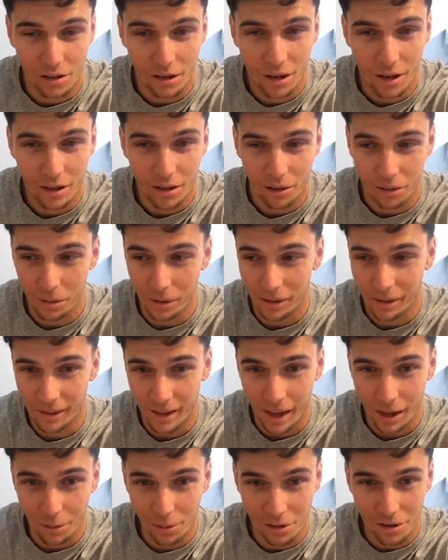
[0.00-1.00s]
So
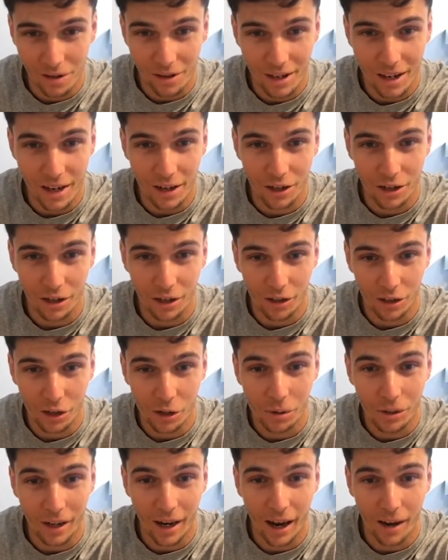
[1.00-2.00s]
1,000 t-shirts you
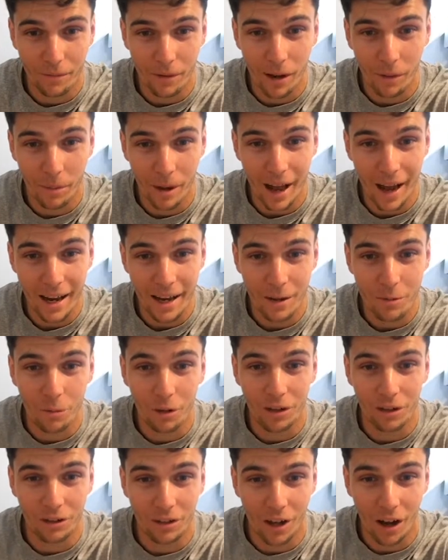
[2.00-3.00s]
can have up at any one
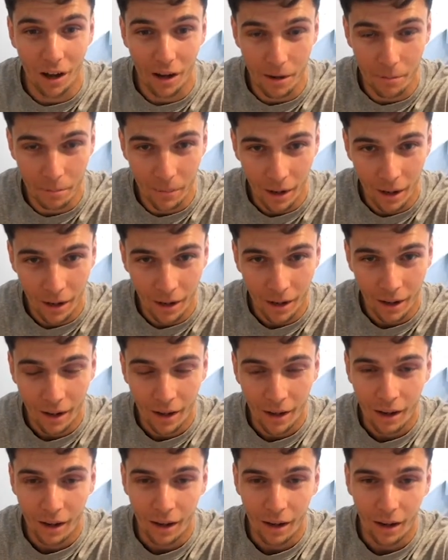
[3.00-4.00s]
time.
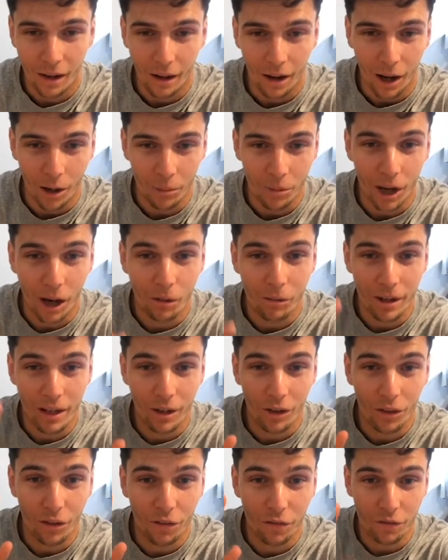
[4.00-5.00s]
I'm currently on
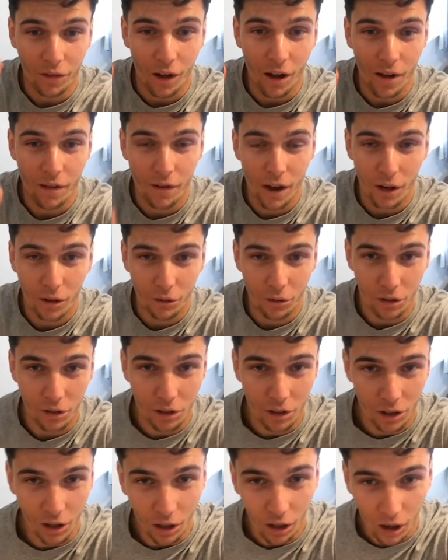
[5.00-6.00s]
the 500
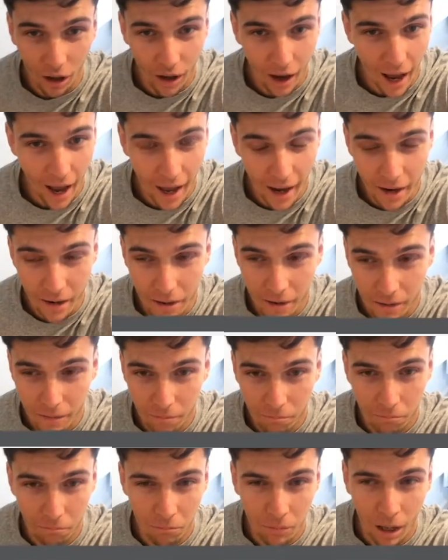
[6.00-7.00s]
slot and
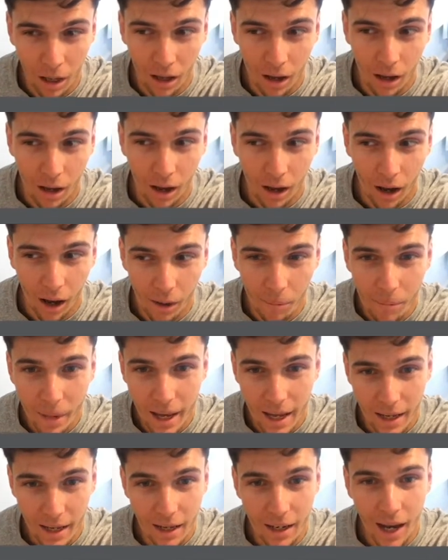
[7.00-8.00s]
I'm
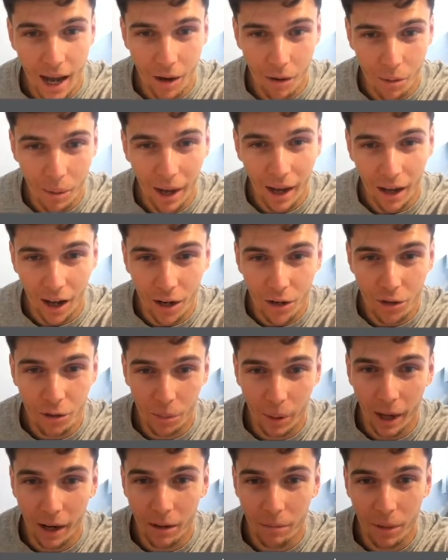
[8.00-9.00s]
making now about
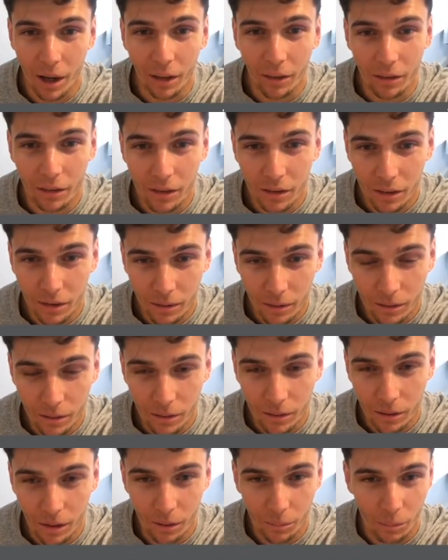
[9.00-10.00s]
£100 a month,
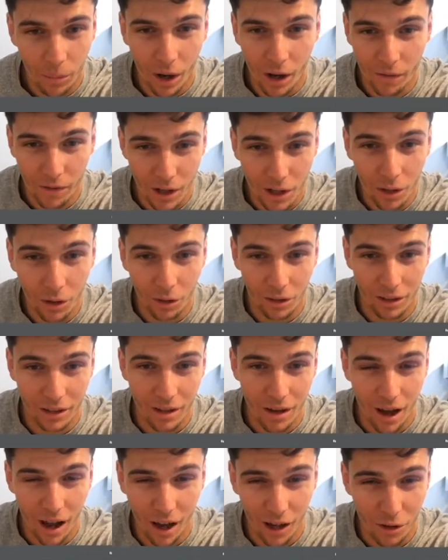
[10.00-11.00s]
but I've only got
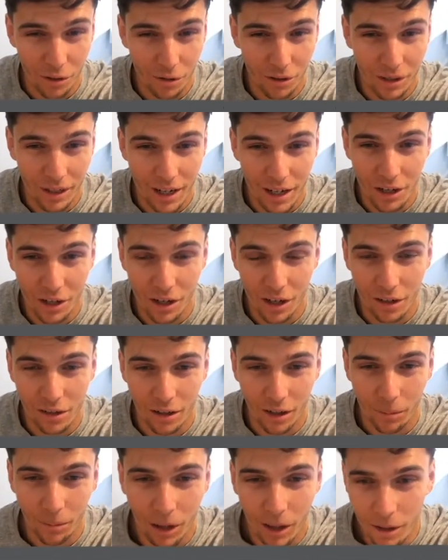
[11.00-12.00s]
100 t-shirts
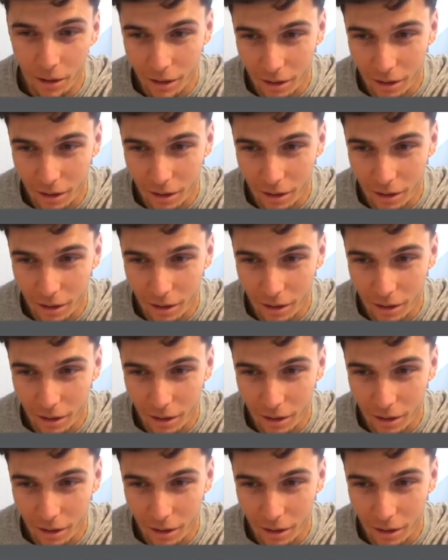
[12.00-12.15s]
uploaded.